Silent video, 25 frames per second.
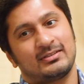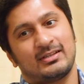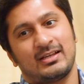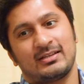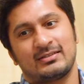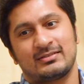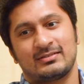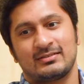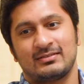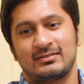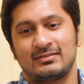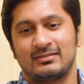
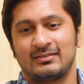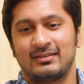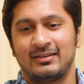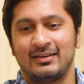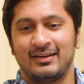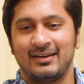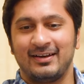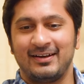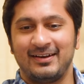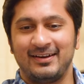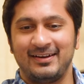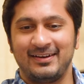That's a
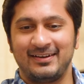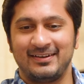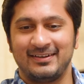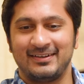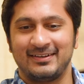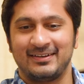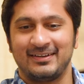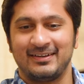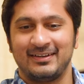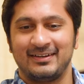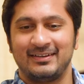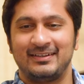
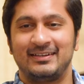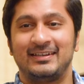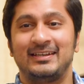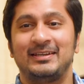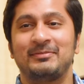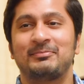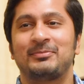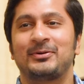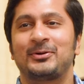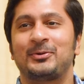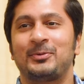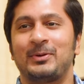
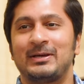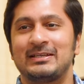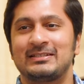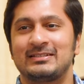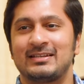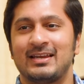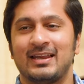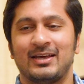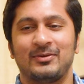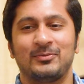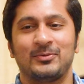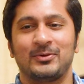deep
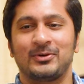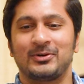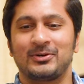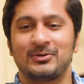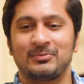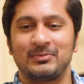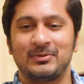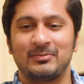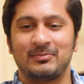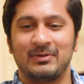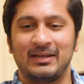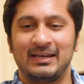question. I wanted
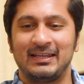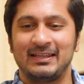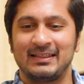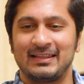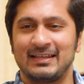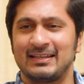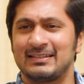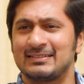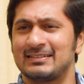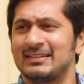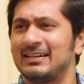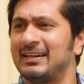to be many
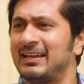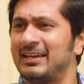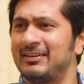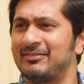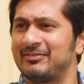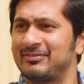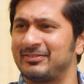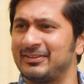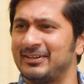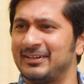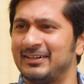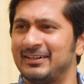things in
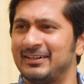life.